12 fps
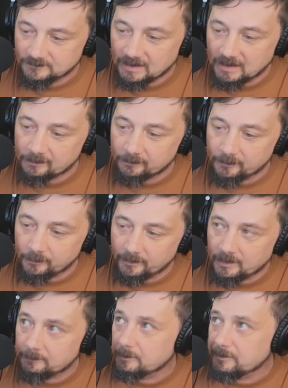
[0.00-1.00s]
I don't know
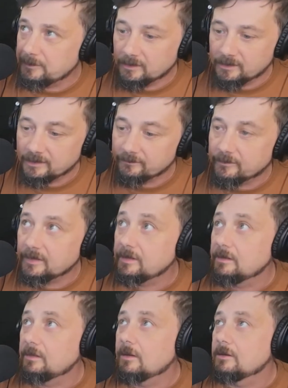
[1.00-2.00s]
that I'm going to be on here
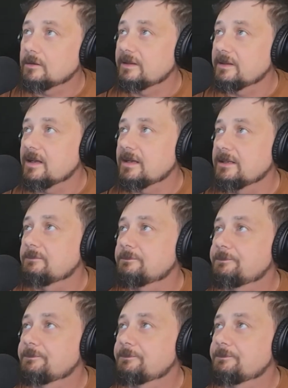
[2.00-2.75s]
very long tonight.